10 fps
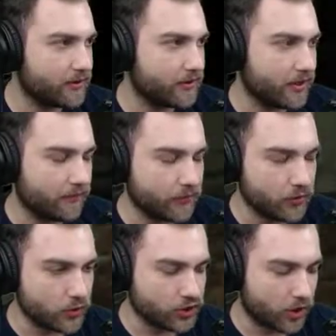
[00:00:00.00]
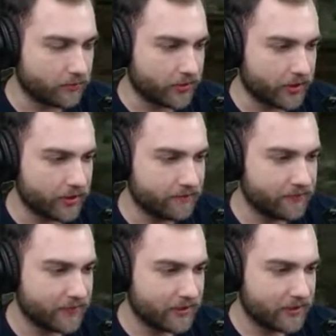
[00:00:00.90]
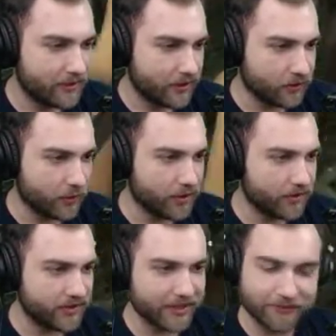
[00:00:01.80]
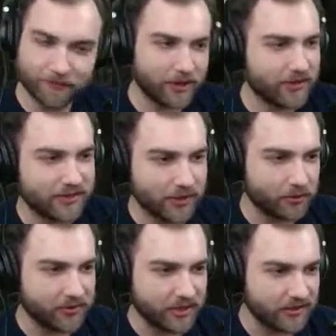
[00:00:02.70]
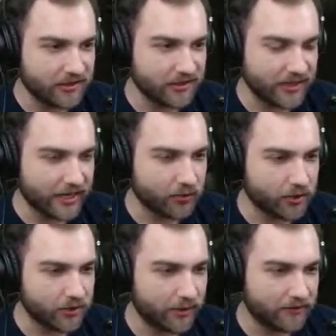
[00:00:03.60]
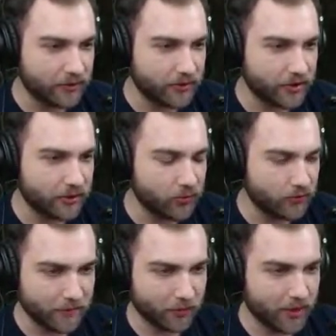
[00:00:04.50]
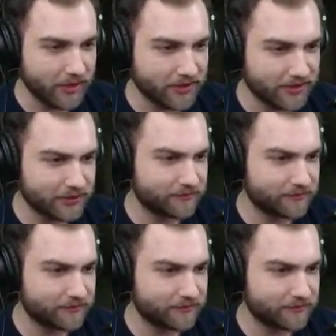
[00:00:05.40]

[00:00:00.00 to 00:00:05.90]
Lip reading: if you do a sharp turn. It's one of those like very subtle things in this category you have to learn movement-wise.